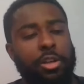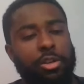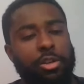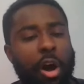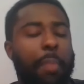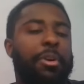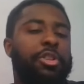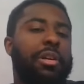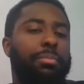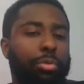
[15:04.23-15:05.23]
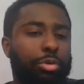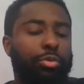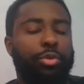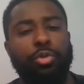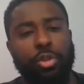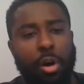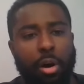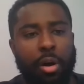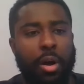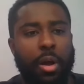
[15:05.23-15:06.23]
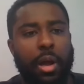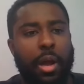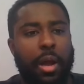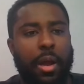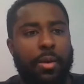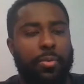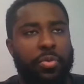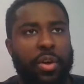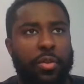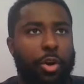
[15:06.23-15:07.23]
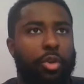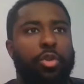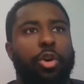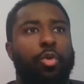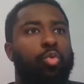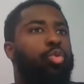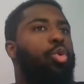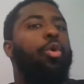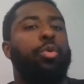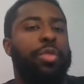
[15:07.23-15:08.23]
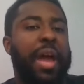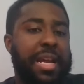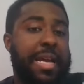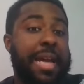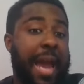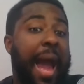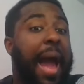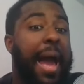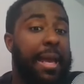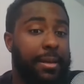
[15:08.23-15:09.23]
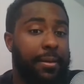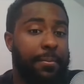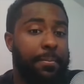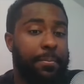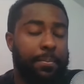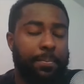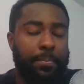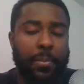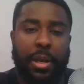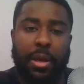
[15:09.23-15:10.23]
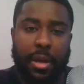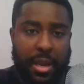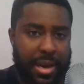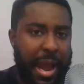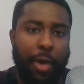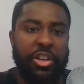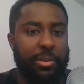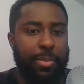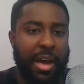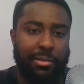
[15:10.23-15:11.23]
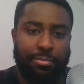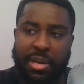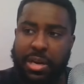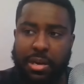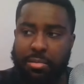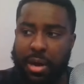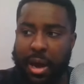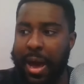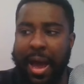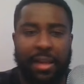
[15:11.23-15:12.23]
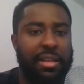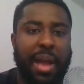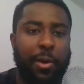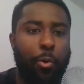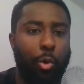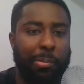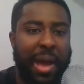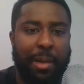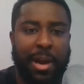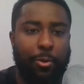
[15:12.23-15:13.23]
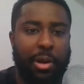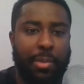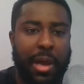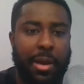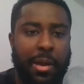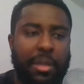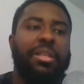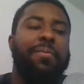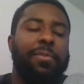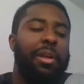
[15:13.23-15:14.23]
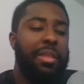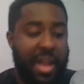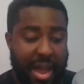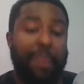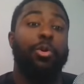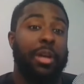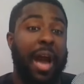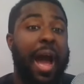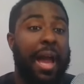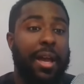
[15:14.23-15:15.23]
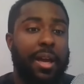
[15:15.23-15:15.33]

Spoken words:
You saw how much he improved. You saw the growth that he had. And now he's about to be a highly paid quarterback by Green Bay because they feel like they have their guy.